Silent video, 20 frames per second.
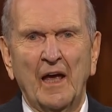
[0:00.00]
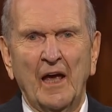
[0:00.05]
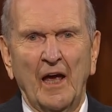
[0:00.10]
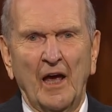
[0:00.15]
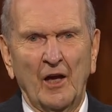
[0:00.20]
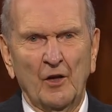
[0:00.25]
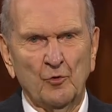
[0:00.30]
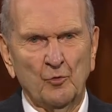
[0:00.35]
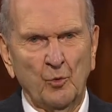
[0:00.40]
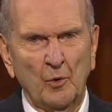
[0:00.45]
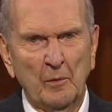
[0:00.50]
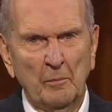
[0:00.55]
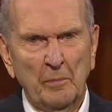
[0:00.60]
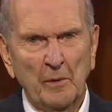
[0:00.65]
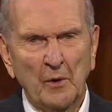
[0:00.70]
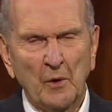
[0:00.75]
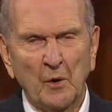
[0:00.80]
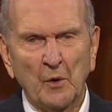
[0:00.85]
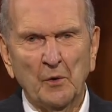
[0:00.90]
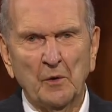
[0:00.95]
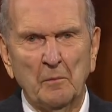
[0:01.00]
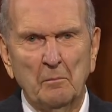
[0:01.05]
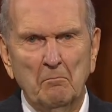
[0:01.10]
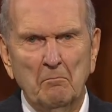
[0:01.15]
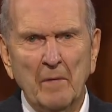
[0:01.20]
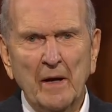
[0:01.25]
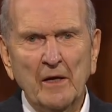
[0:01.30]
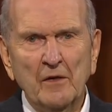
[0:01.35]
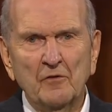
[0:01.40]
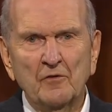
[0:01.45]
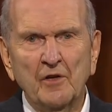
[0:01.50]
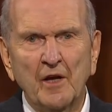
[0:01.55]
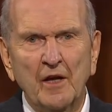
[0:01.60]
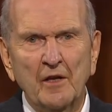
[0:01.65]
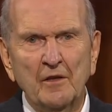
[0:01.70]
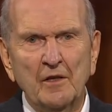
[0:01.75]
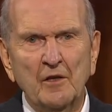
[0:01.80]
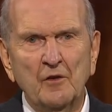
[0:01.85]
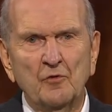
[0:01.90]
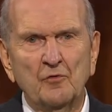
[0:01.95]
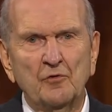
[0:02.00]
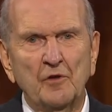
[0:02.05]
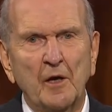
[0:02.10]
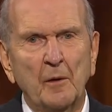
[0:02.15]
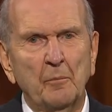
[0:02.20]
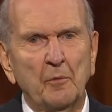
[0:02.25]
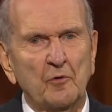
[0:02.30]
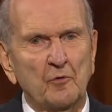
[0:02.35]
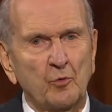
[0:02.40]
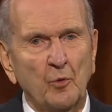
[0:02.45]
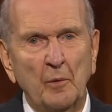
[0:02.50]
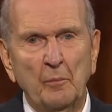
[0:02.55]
As we build and maintain these temples, we